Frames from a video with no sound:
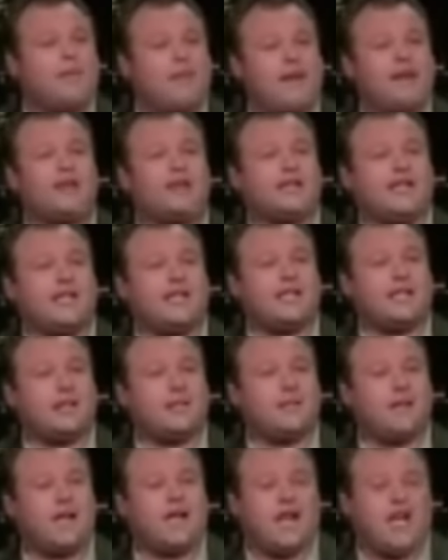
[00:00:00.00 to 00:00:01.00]
Madden will say
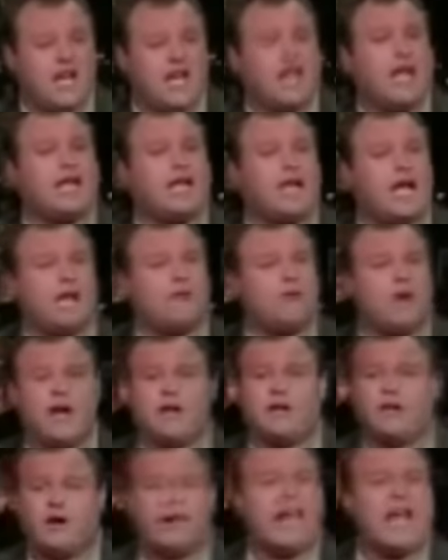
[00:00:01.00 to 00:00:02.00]
something like, hey, that guy
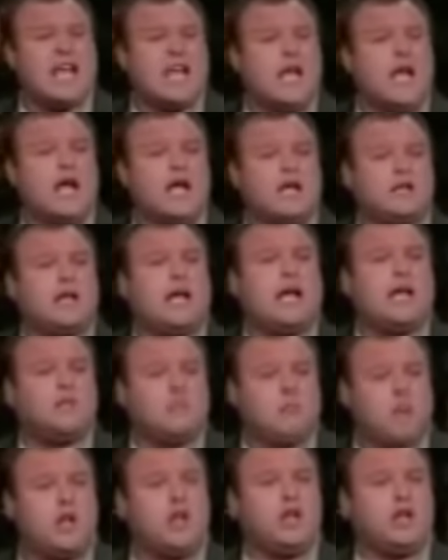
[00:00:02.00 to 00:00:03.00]
right there, that guy's
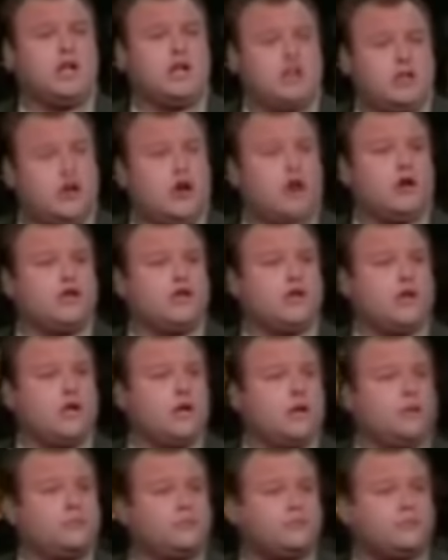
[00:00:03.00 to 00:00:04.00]
got mud on his
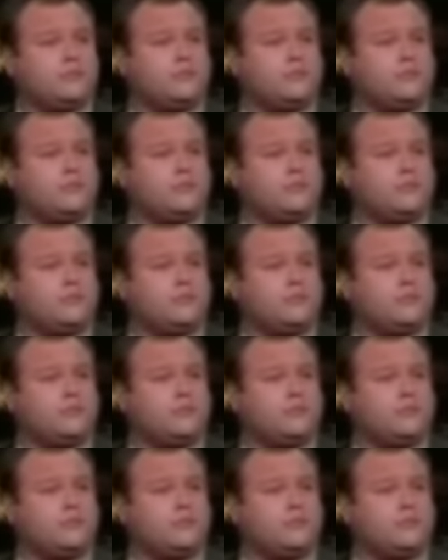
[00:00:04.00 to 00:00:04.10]
jersey.